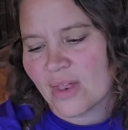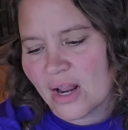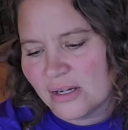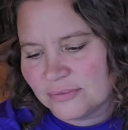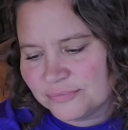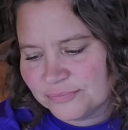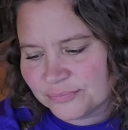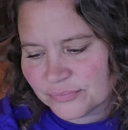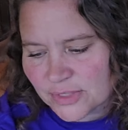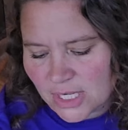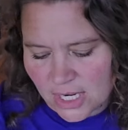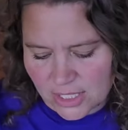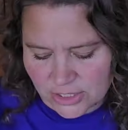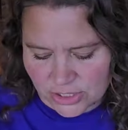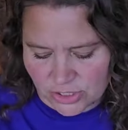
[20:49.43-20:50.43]

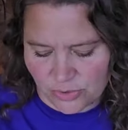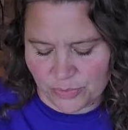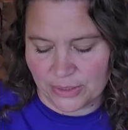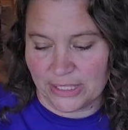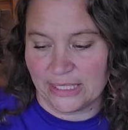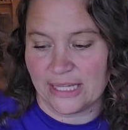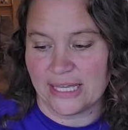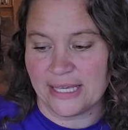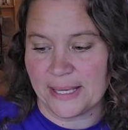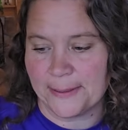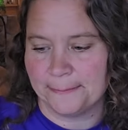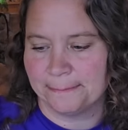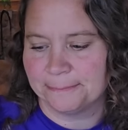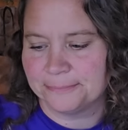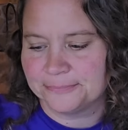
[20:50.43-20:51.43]
I just don't really like it.
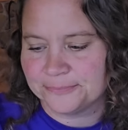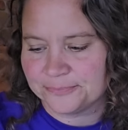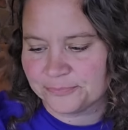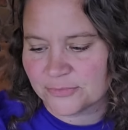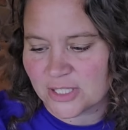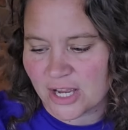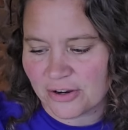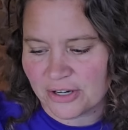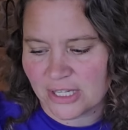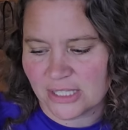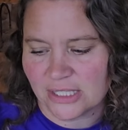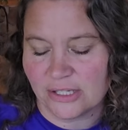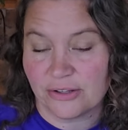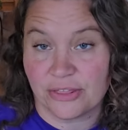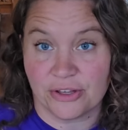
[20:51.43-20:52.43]
Sorry,
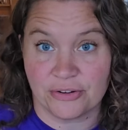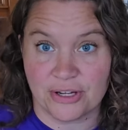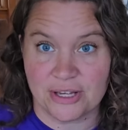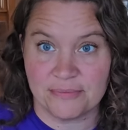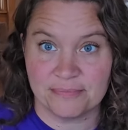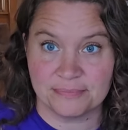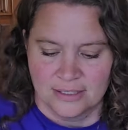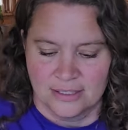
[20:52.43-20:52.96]
Clear Theory.